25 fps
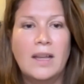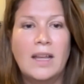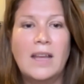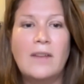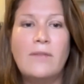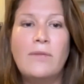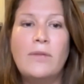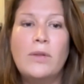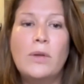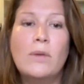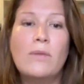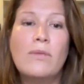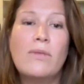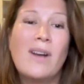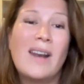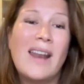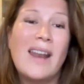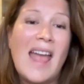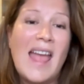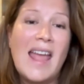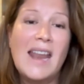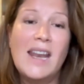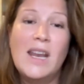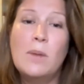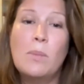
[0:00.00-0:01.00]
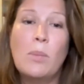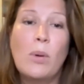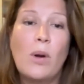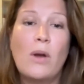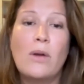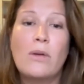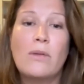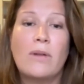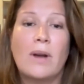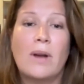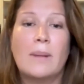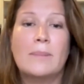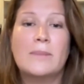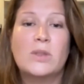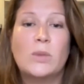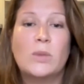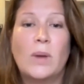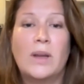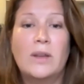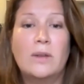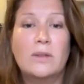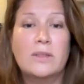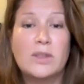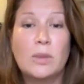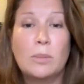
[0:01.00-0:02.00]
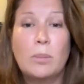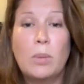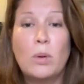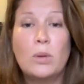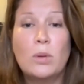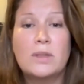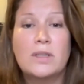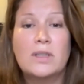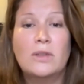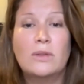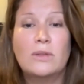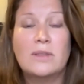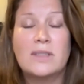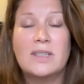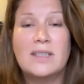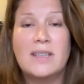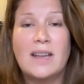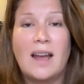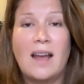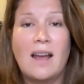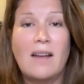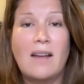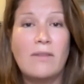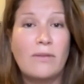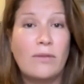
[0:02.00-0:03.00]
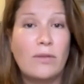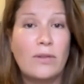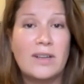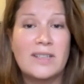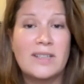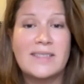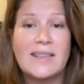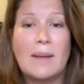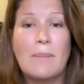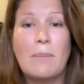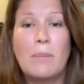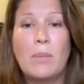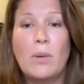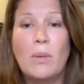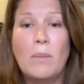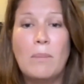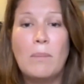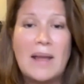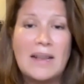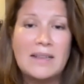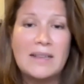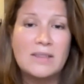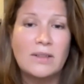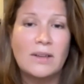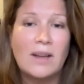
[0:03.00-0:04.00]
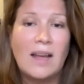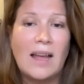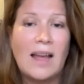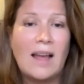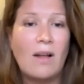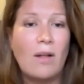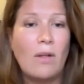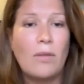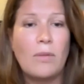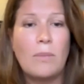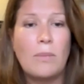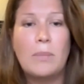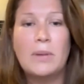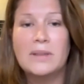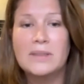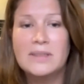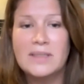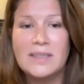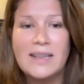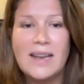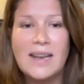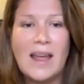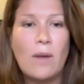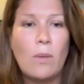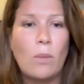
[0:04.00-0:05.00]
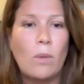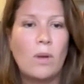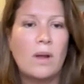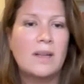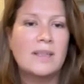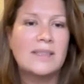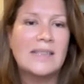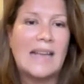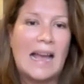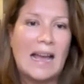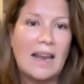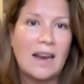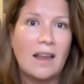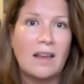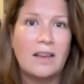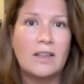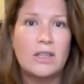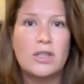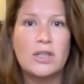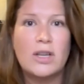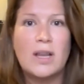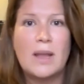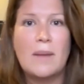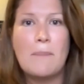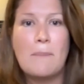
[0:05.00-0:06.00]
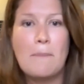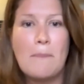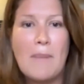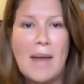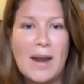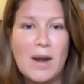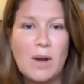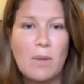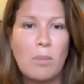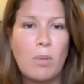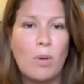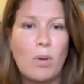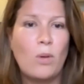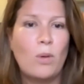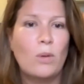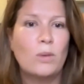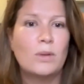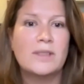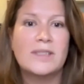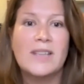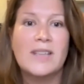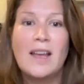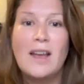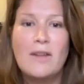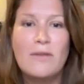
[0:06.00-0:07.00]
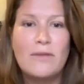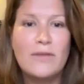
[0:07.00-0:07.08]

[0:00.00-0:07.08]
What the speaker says: If you have run any programs where you're supporting your staff, for example, mental health, building networks, allyship, menopause,